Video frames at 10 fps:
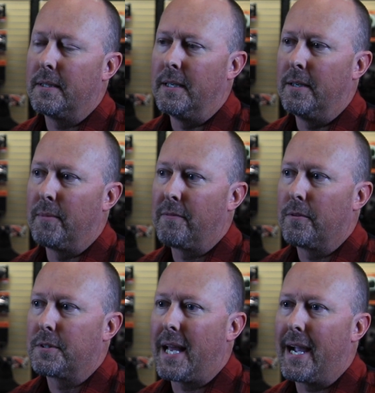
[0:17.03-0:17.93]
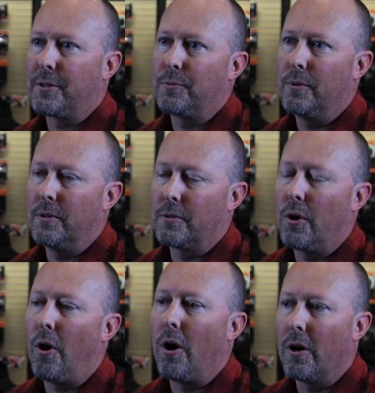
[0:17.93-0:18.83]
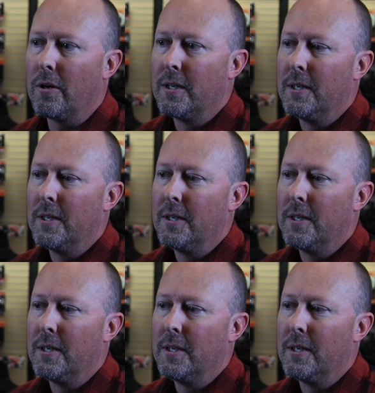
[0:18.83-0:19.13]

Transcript: My first actual car